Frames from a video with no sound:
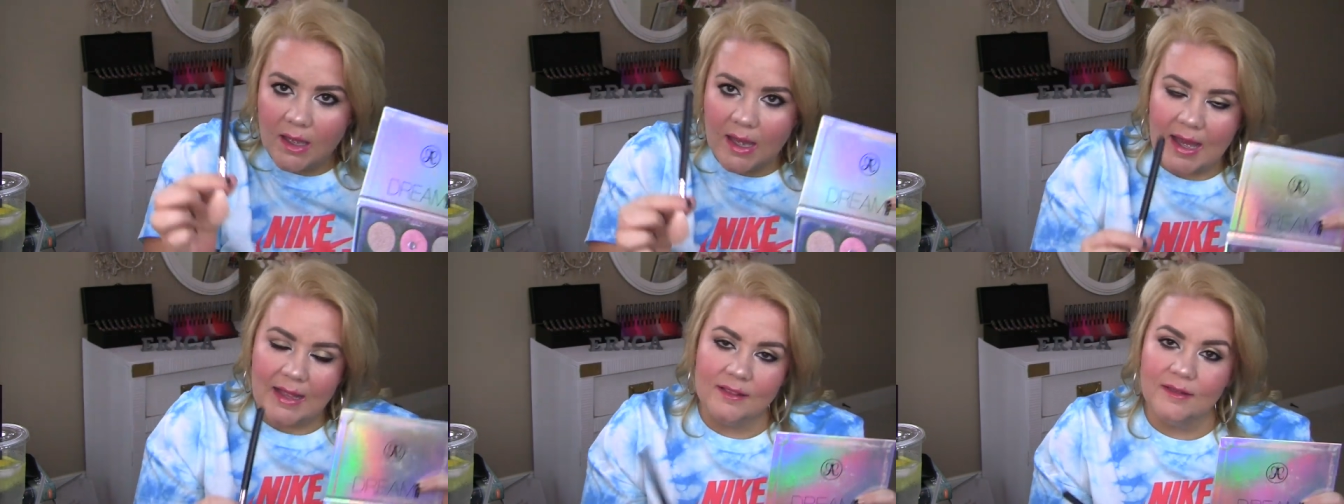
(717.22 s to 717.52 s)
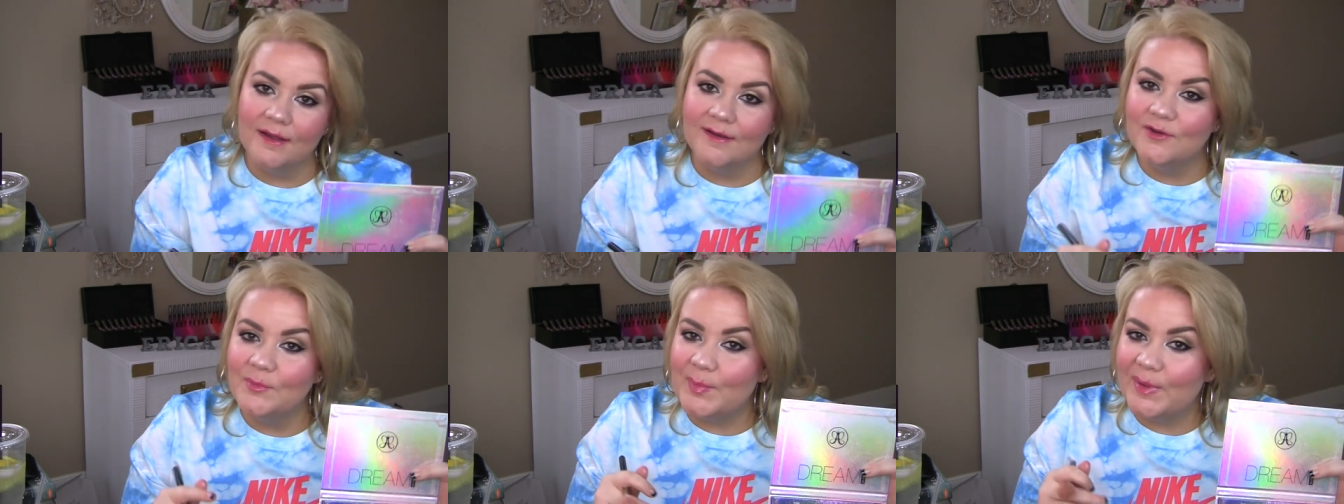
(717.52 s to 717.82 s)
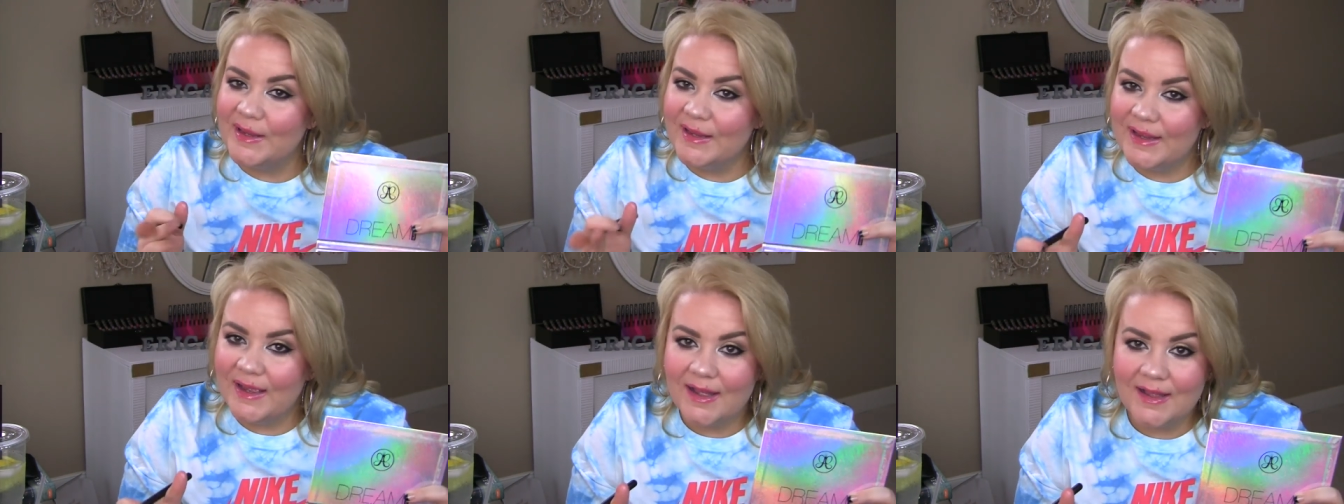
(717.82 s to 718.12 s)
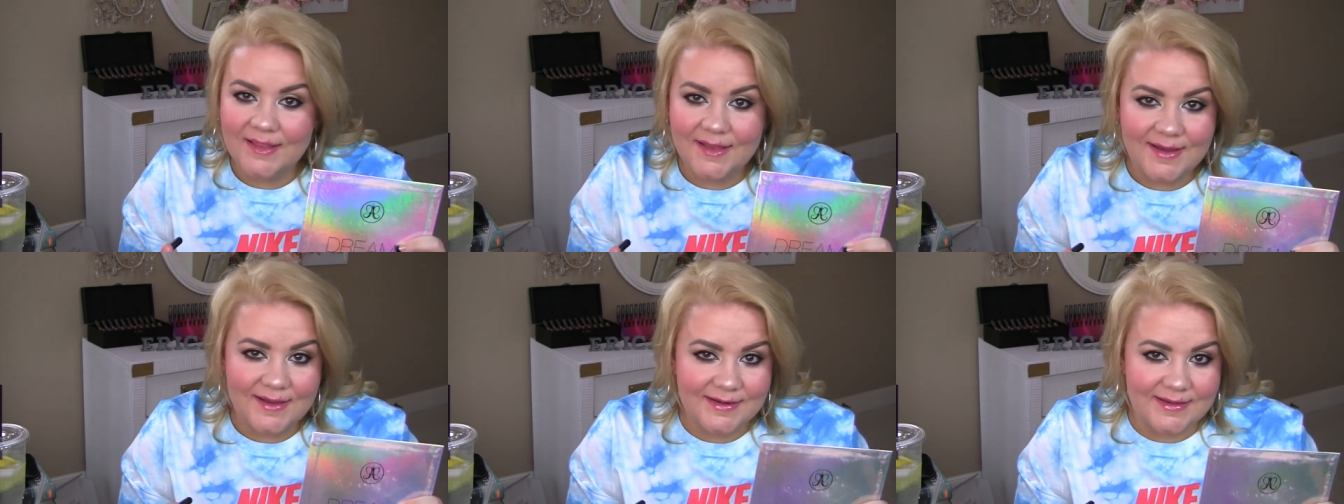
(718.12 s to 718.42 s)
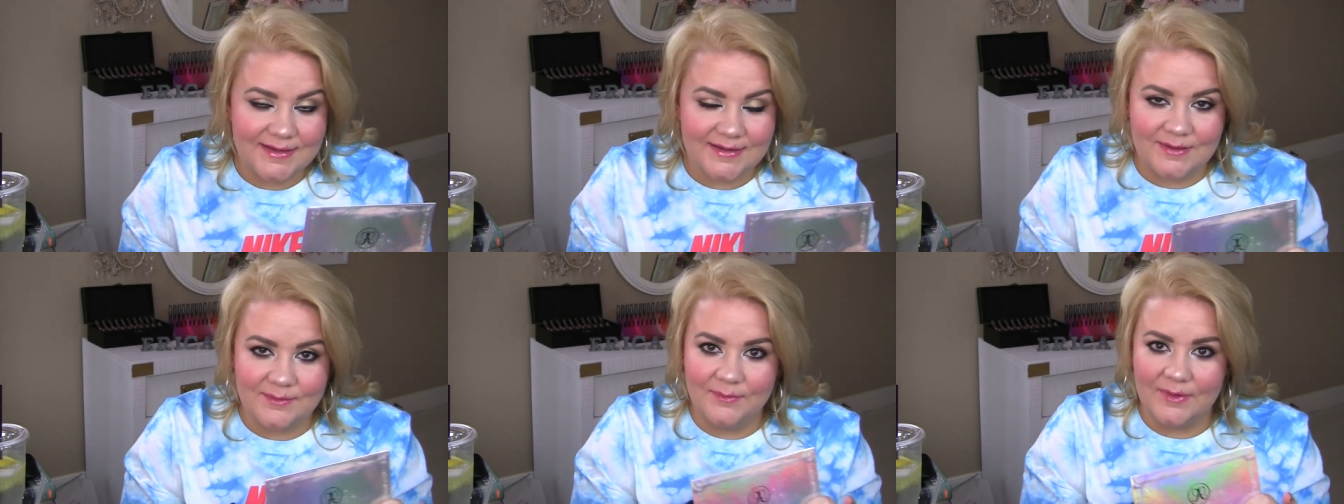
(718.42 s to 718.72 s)
I love a pink
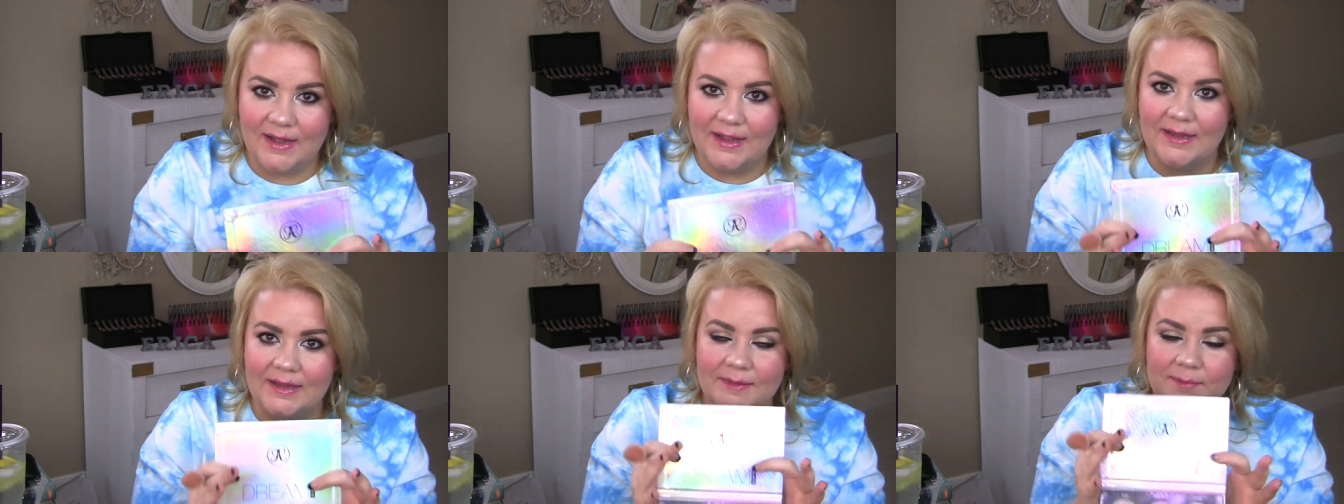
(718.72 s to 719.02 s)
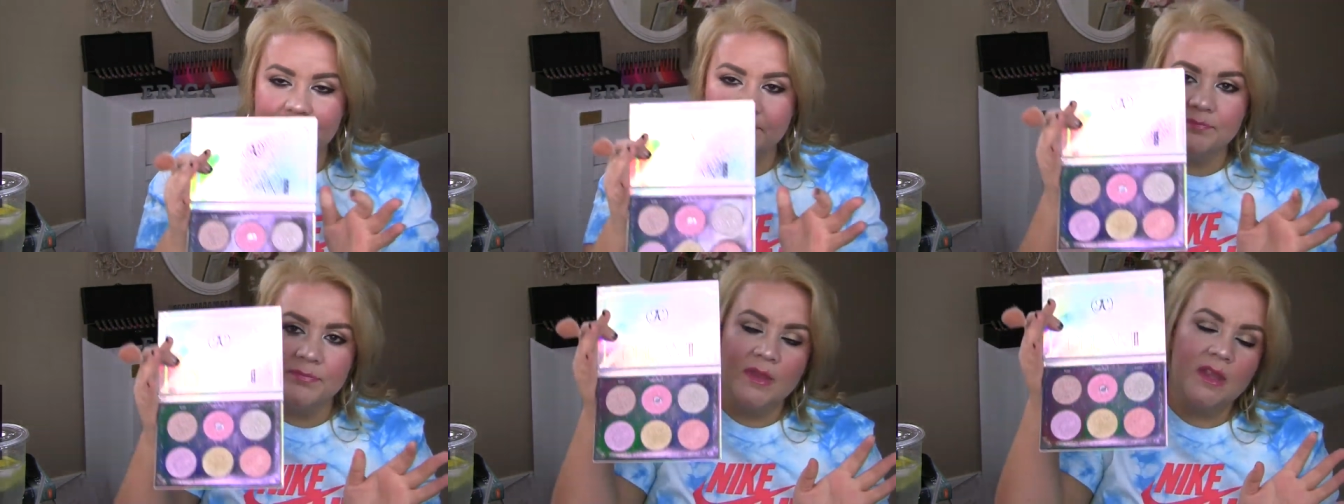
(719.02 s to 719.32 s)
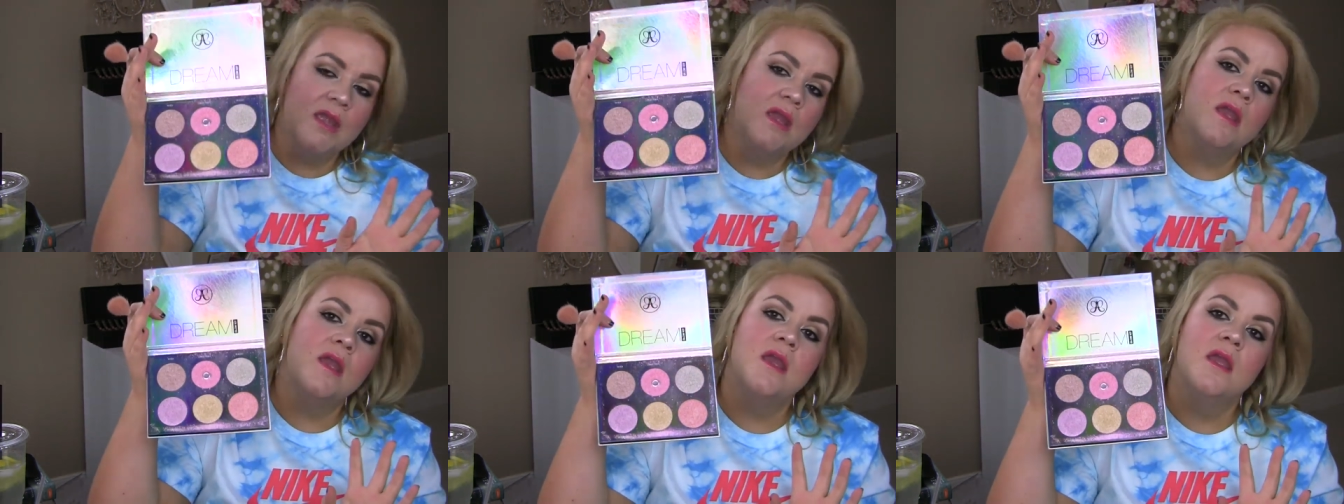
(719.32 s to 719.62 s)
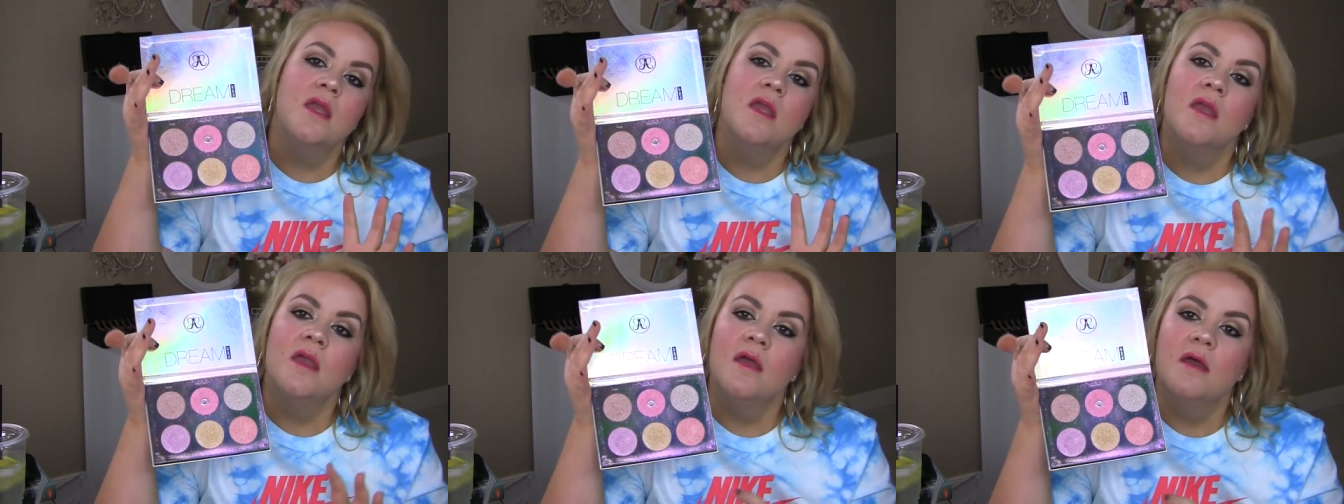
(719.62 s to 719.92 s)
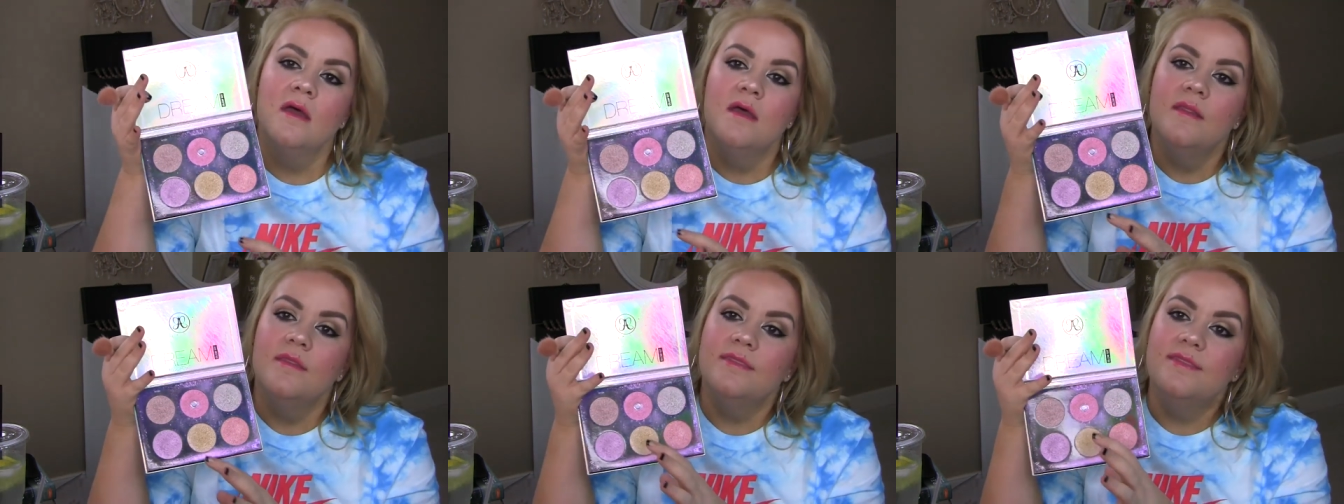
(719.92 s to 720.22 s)
highlight anyway.
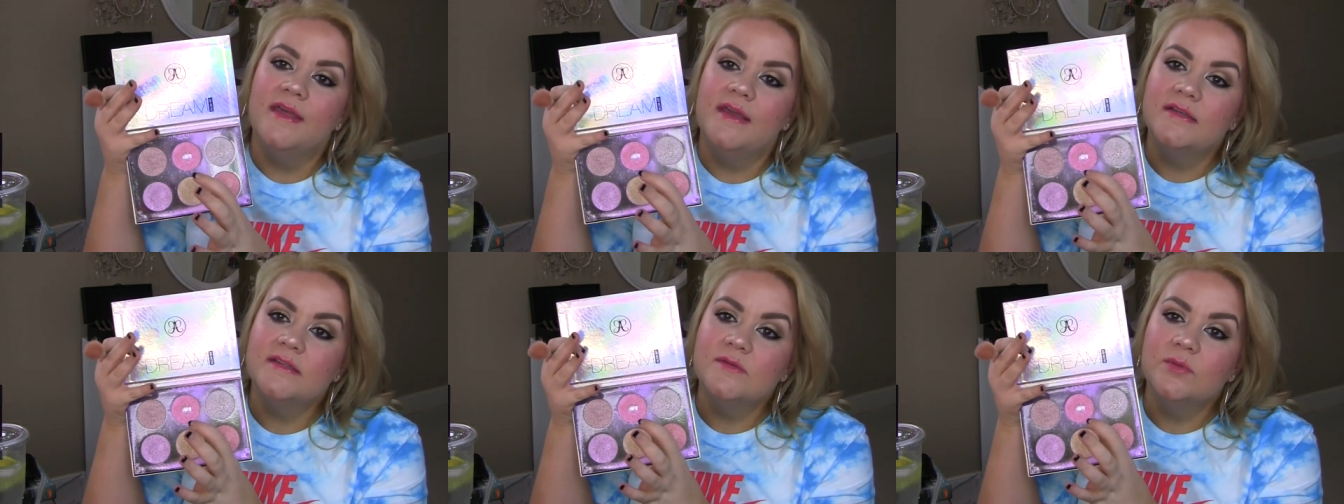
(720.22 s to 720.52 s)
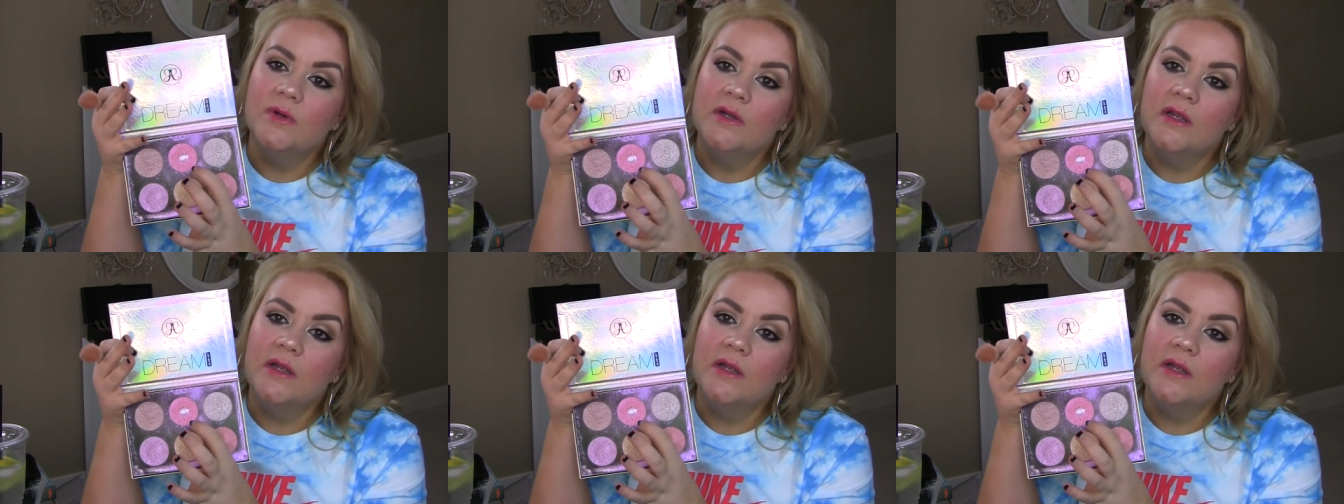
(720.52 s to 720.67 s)
This